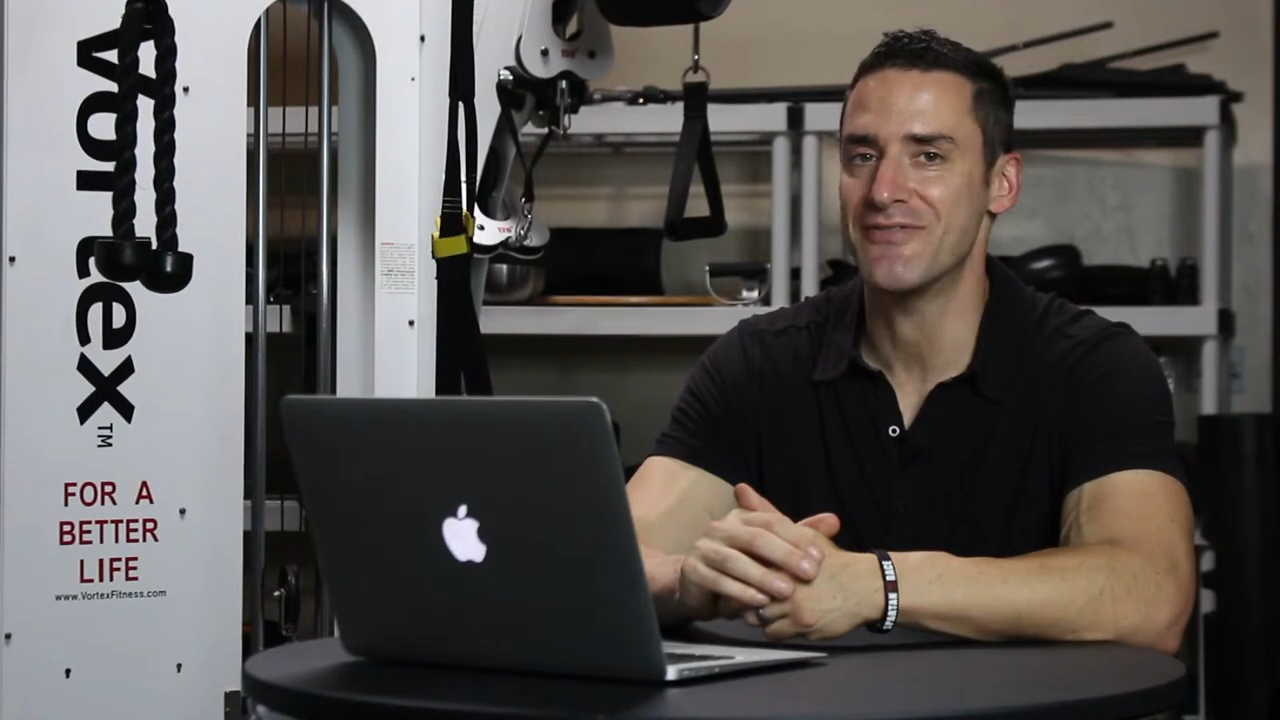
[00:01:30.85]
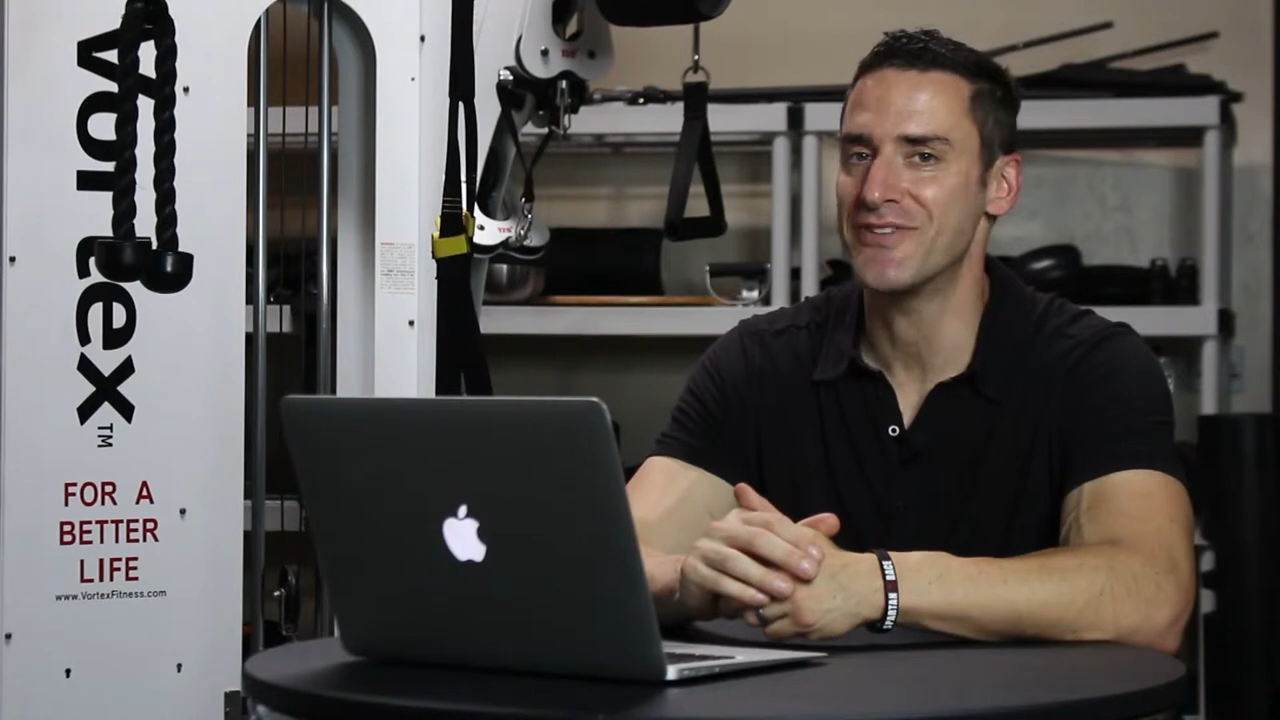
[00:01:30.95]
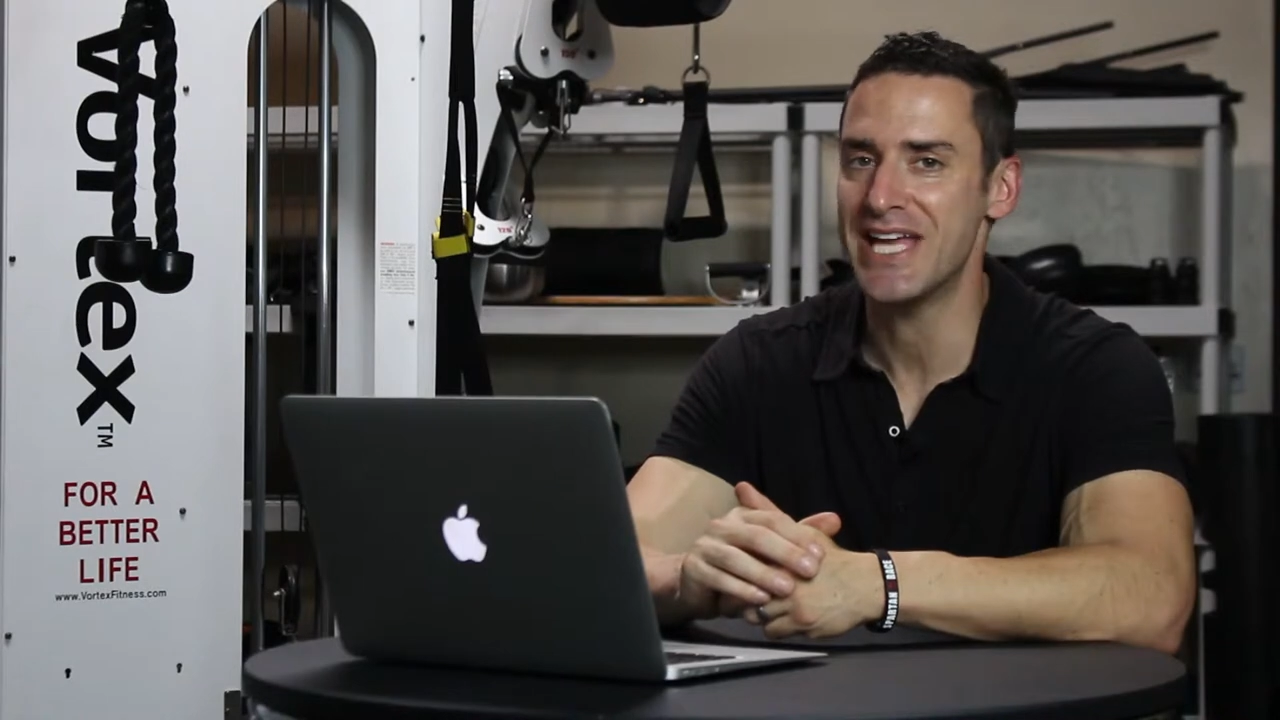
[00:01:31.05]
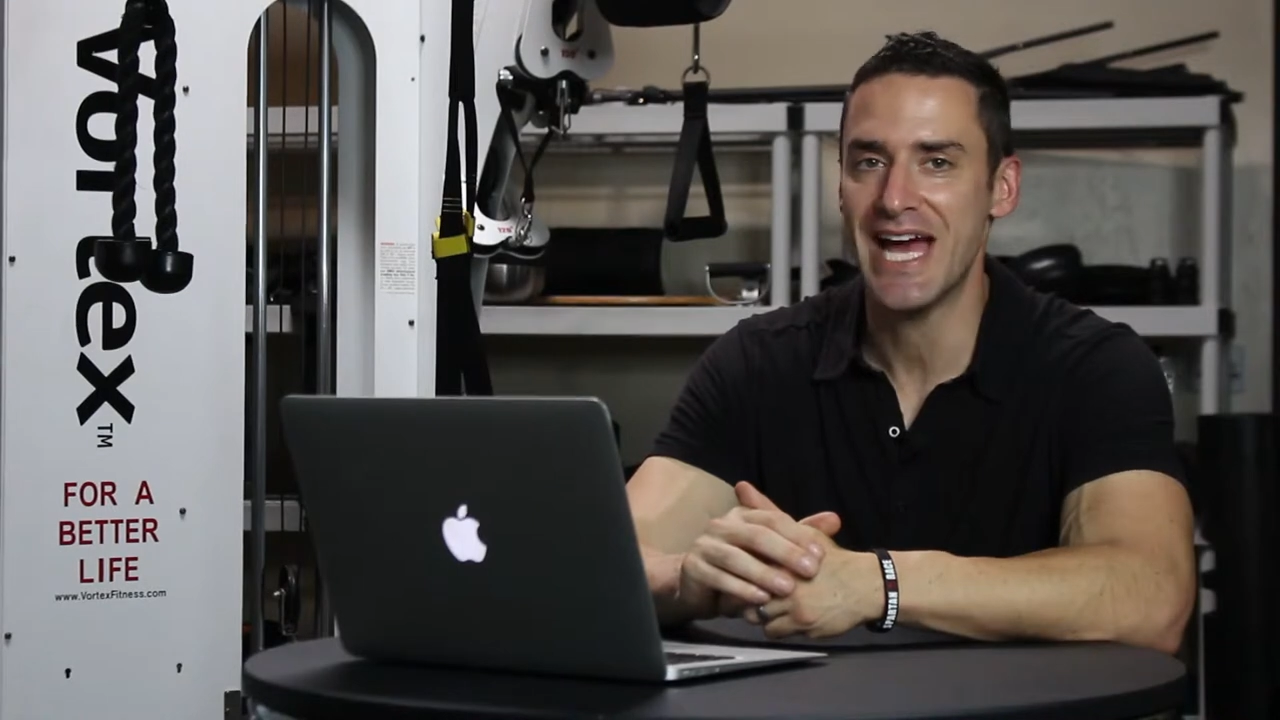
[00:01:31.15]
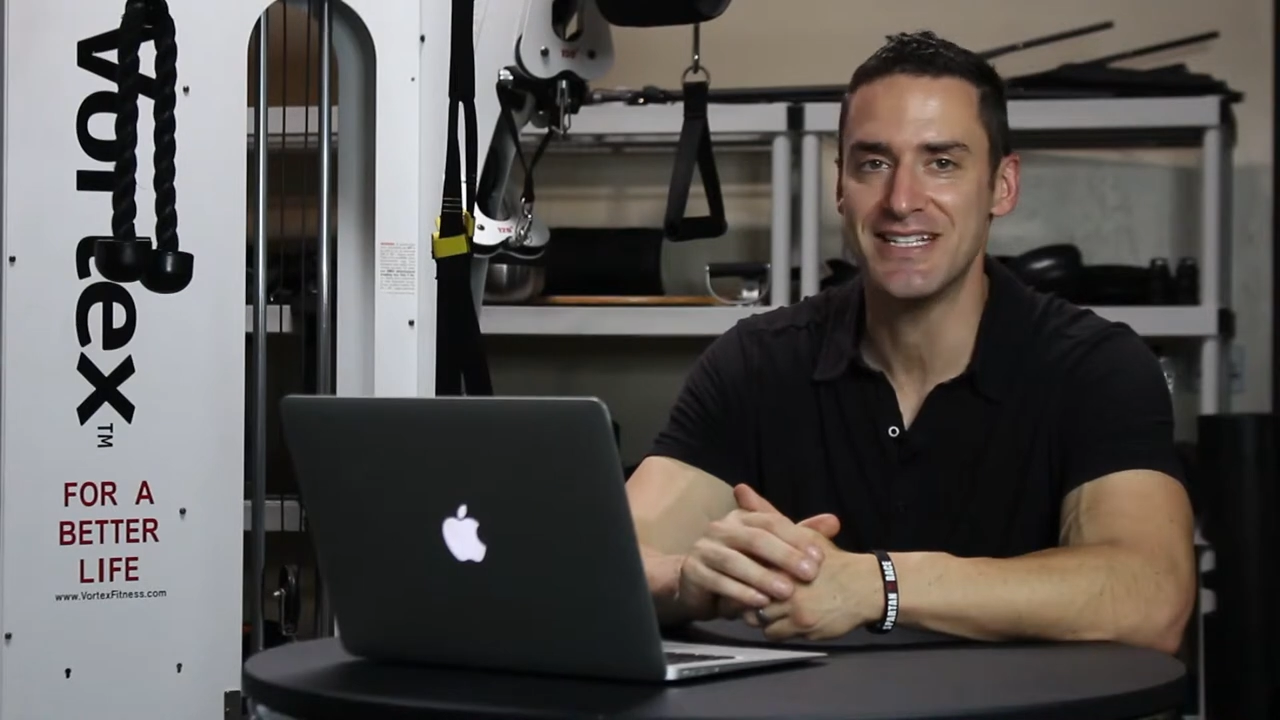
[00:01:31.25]
If
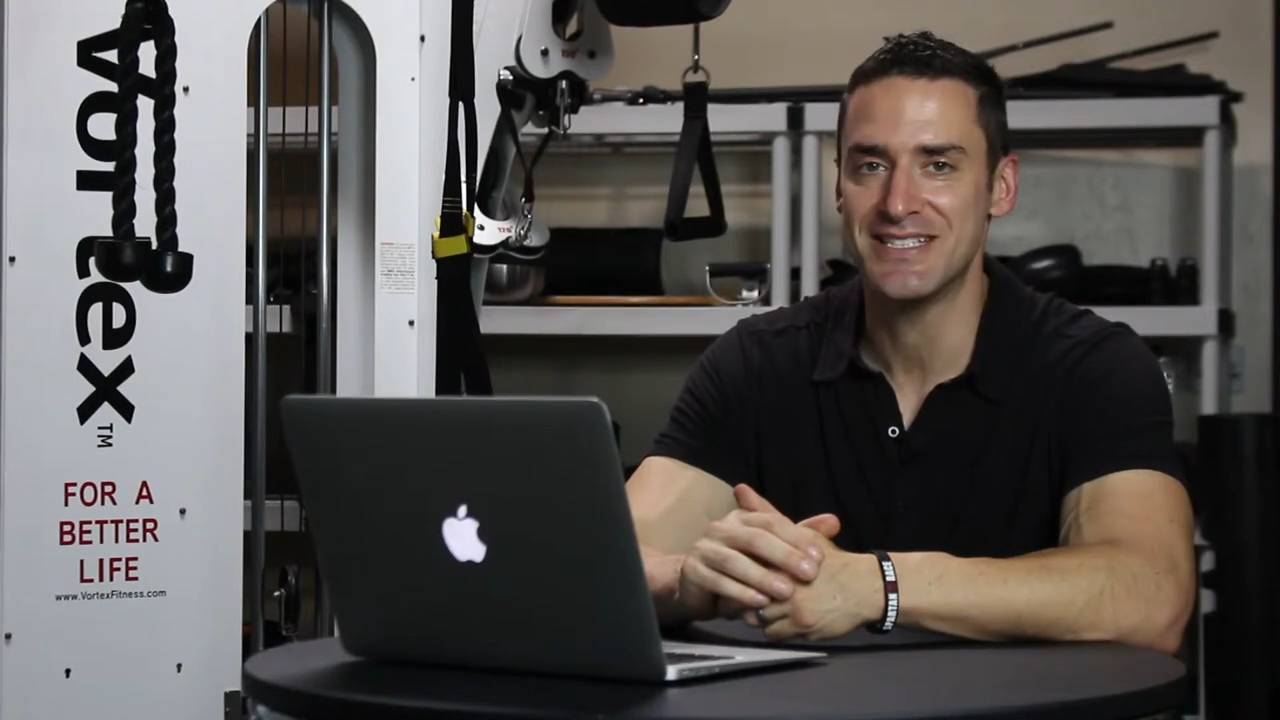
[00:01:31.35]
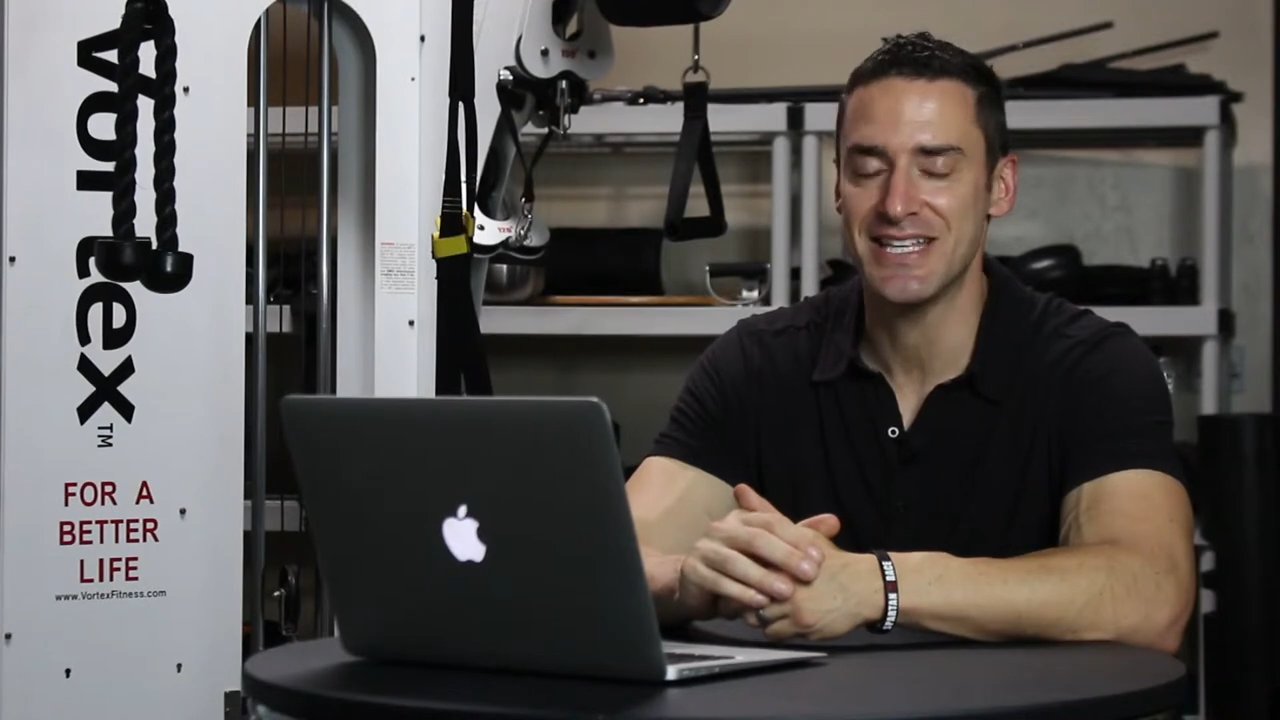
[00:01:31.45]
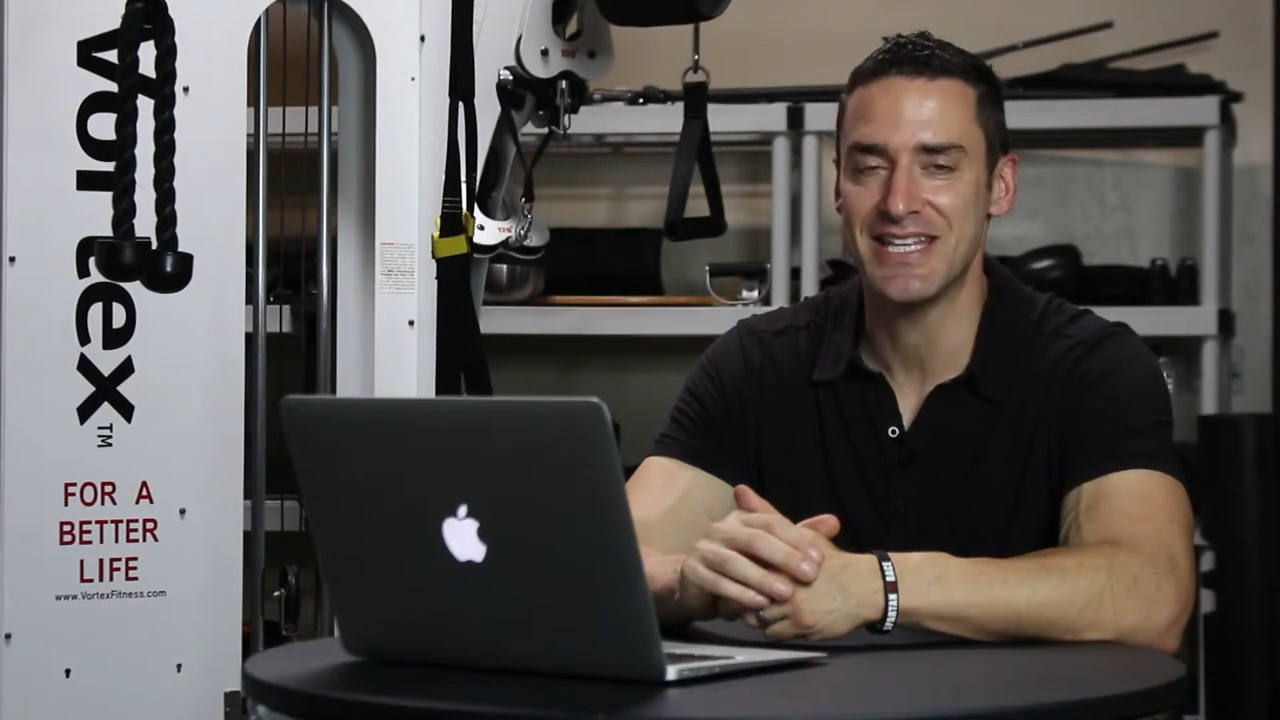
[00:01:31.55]
he hadn't said